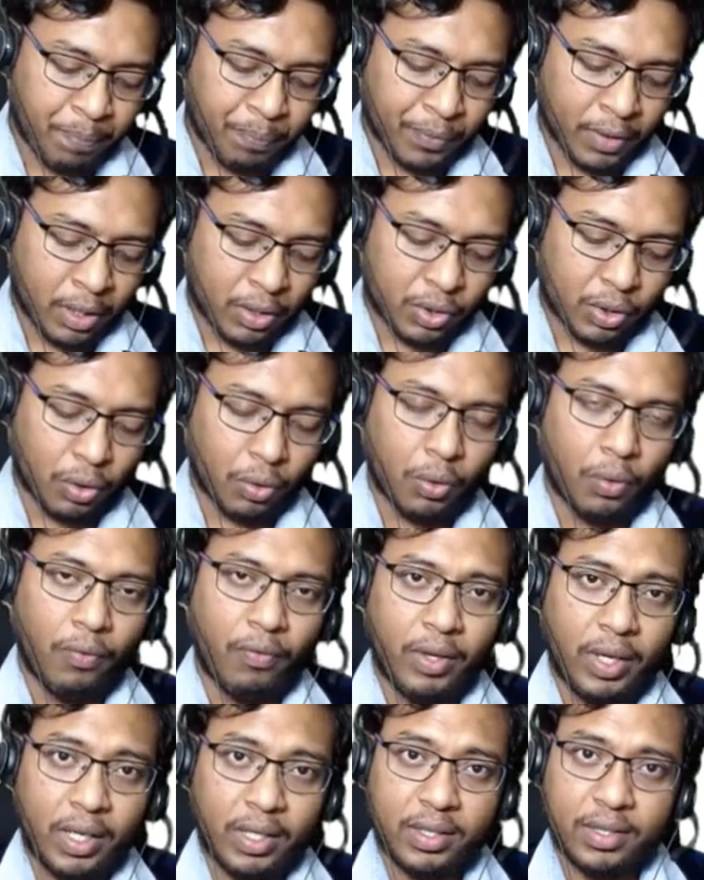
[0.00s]
So
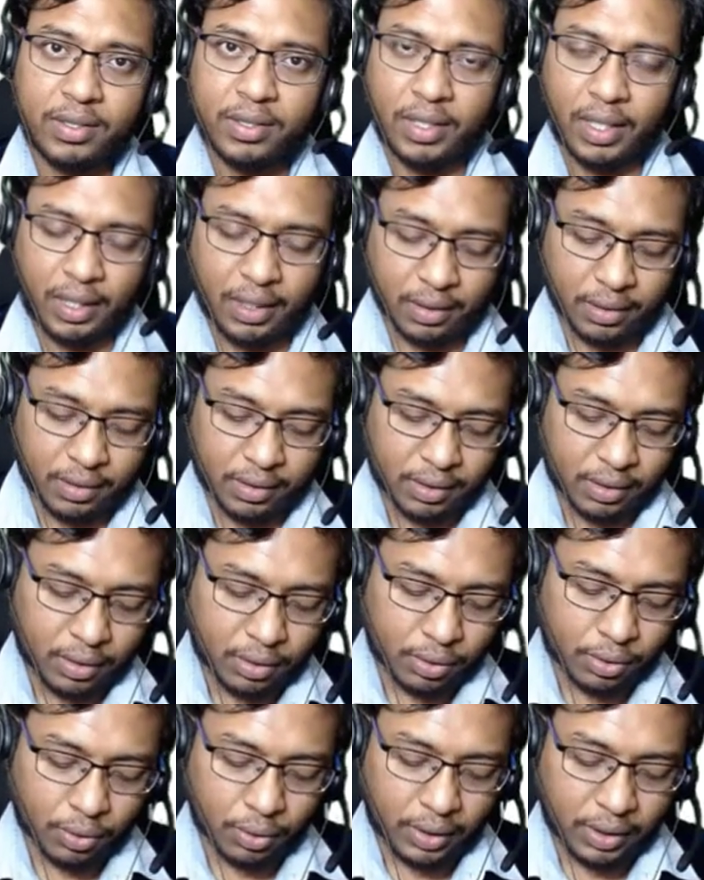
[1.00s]
where this ends?
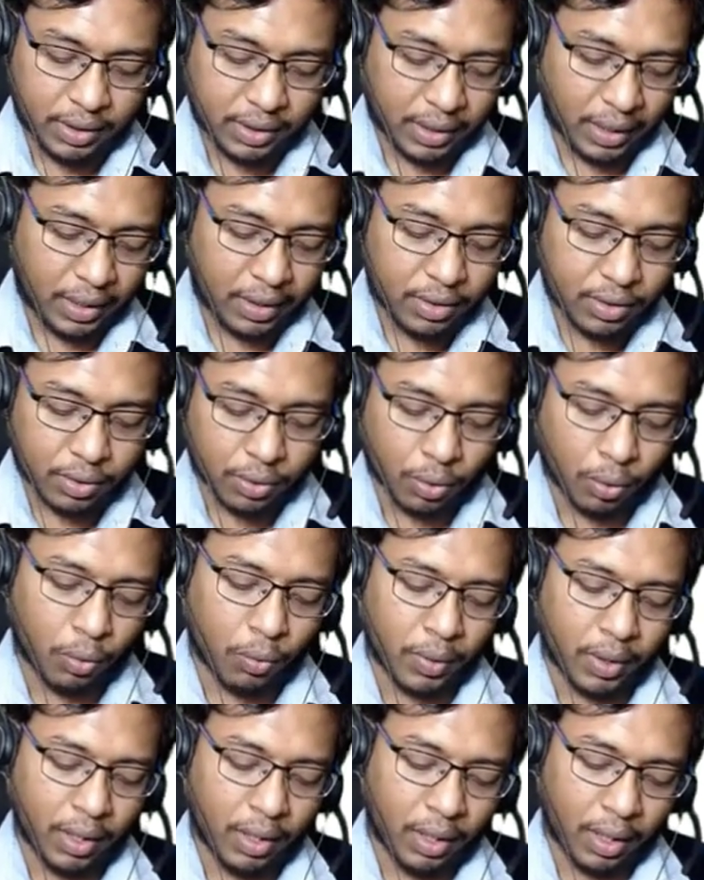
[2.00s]
So this ends
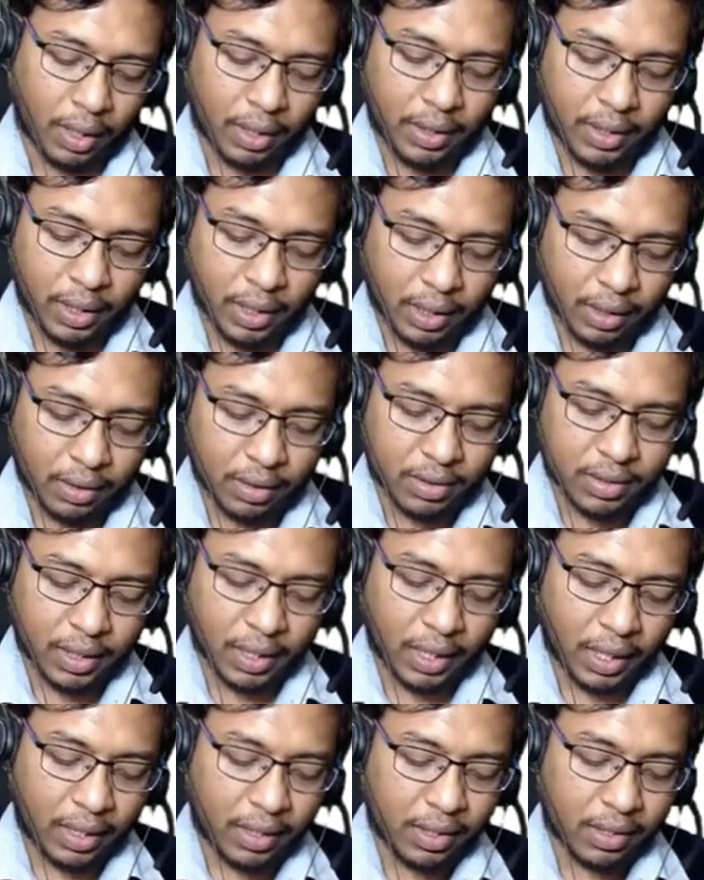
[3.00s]
nowhere until unless a
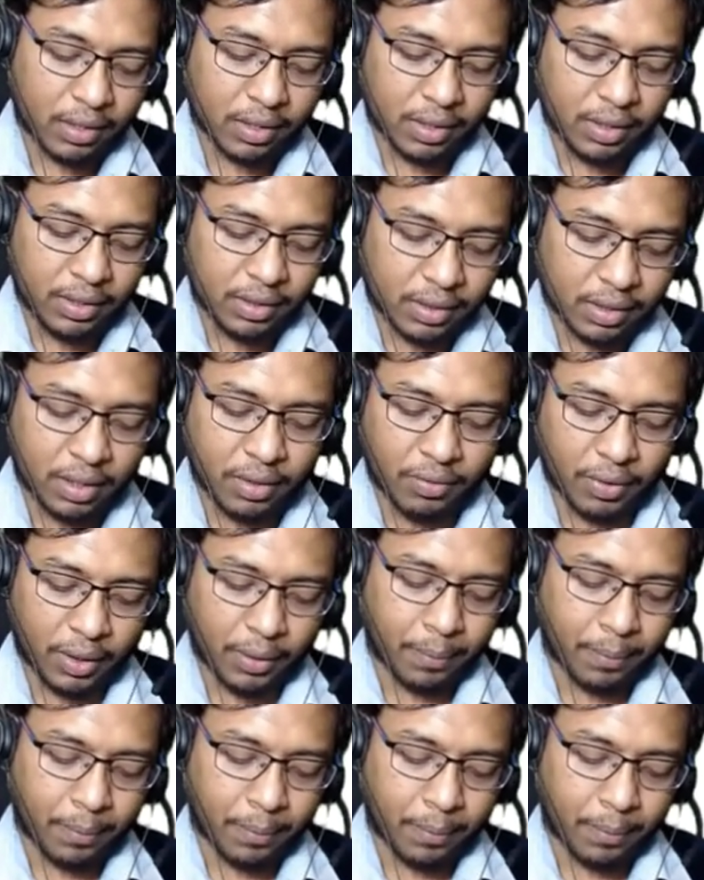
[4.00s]
condition is given.